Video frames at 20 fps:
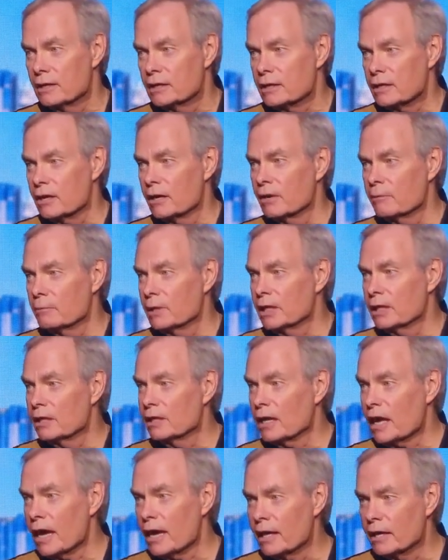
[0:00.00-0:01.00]
come
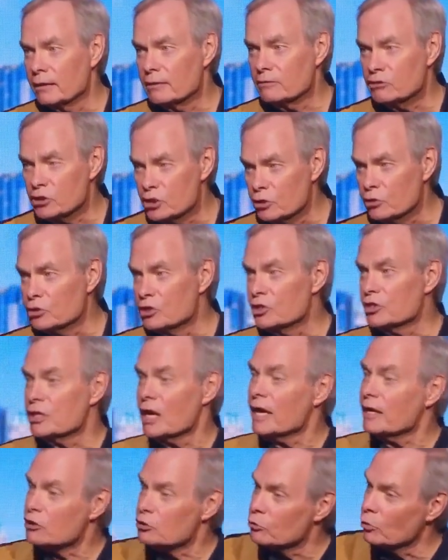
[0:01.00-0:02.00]
in and do
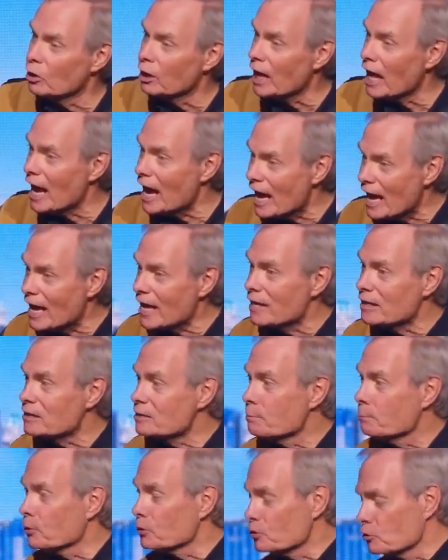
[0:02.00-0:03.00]
sexual
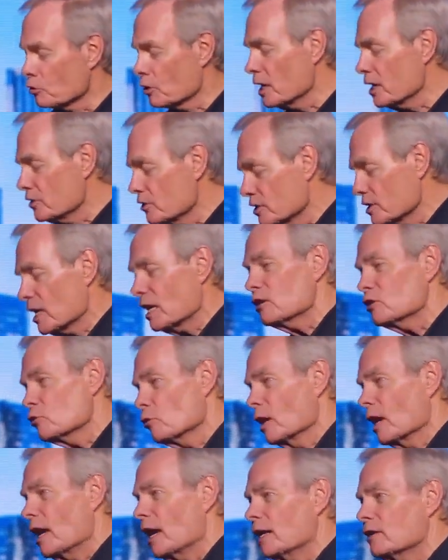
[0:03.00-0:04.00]
acts, portray
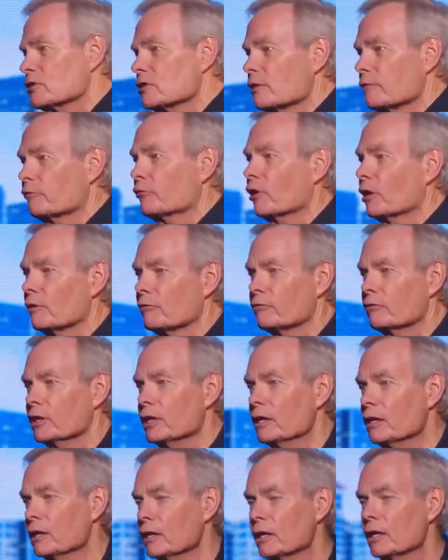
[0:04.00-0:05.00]
sexual acts in front of
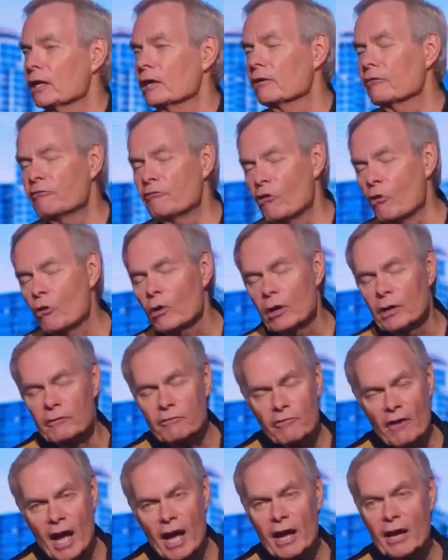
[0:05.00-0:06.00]
uh, four
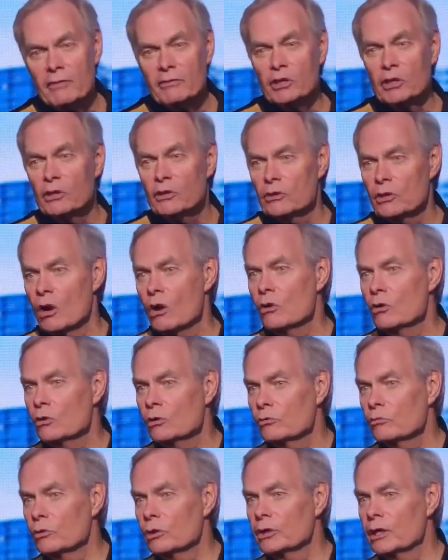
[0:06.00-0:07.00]
and five year
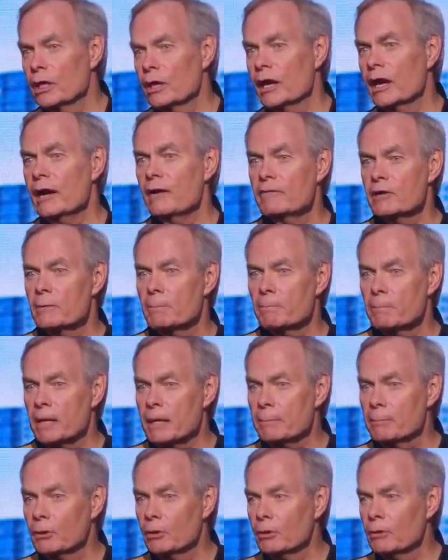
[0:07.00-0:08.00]
old, when they're having
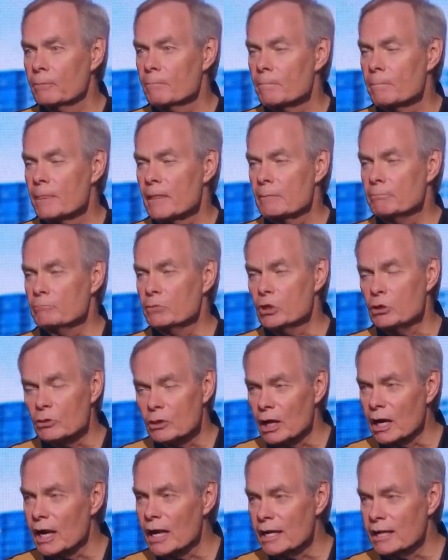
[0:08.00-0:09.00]
people
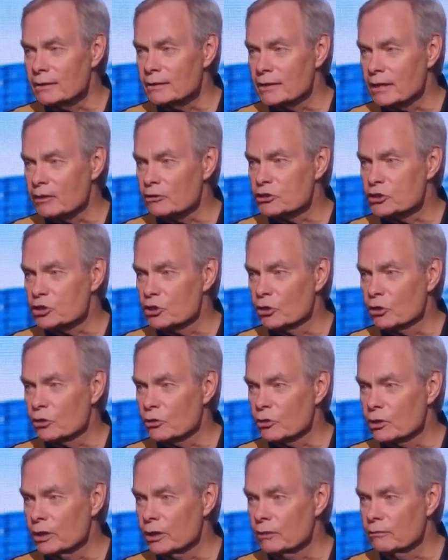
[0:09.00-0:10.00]
mutilate their
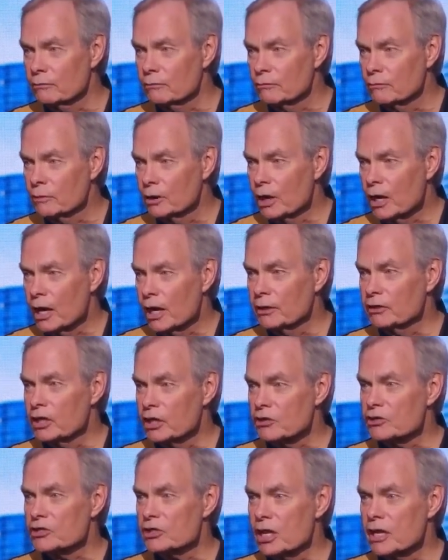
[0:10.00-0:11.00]
children, and
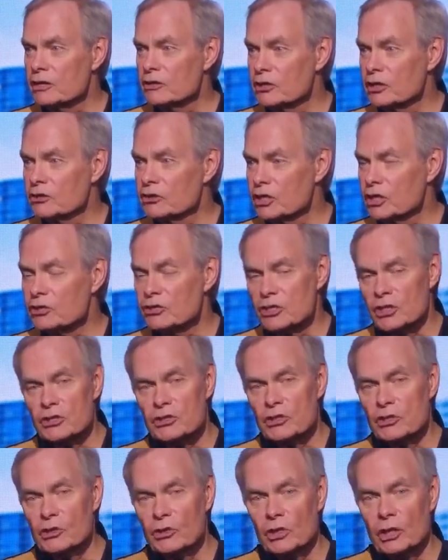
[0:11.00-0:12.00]
they're saying that this
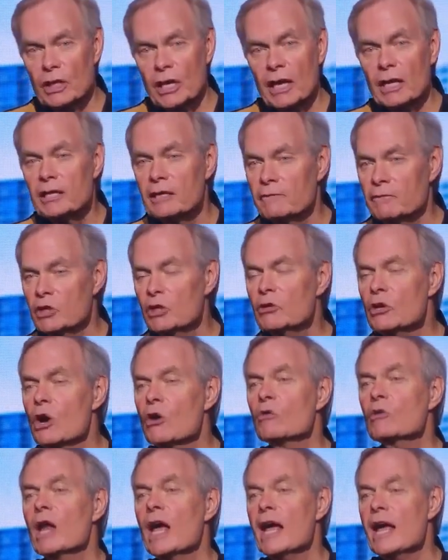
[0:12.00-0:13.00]
is good. And if you
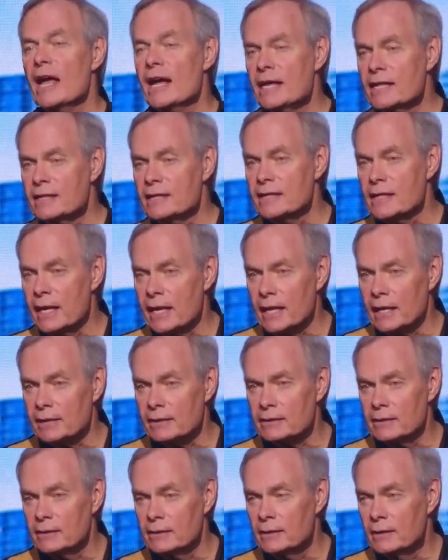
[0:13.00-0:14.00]
don't hate
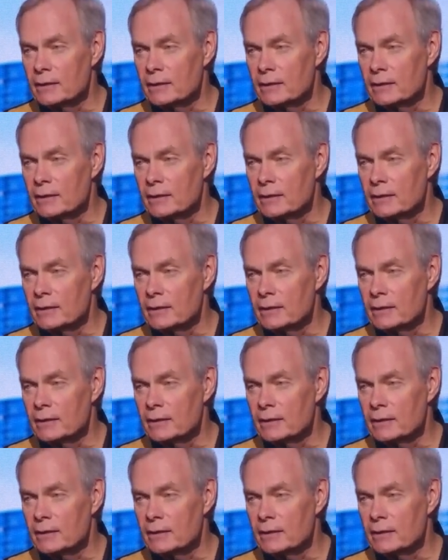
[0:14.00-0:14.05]
that,